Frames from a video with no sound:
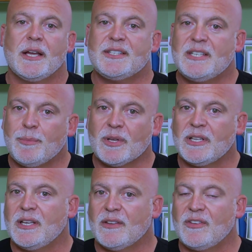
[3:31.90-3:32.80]

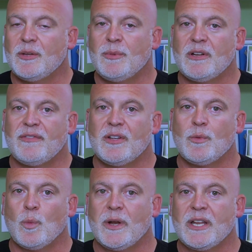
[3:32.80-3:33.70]
typically
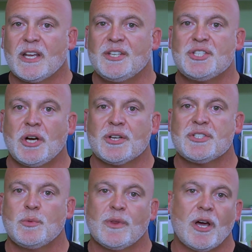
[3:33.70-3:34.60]
acetaminophen, when in
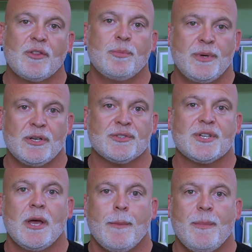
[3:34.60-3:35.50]
conjunction with other pills,
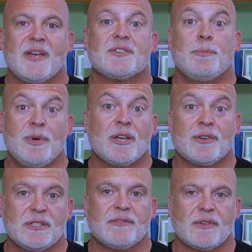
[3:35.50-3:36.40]
makes a bigger
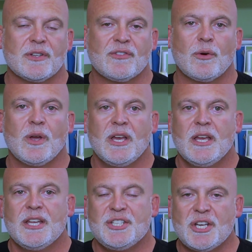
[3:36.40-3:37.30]
difference. So
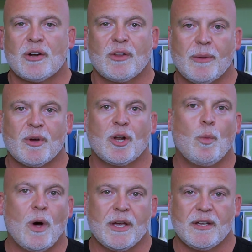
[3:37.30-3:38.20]
generally, I'm going to
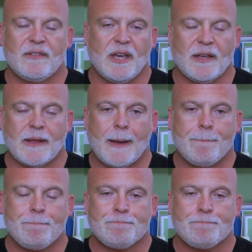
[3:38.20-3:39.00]
want you to take that.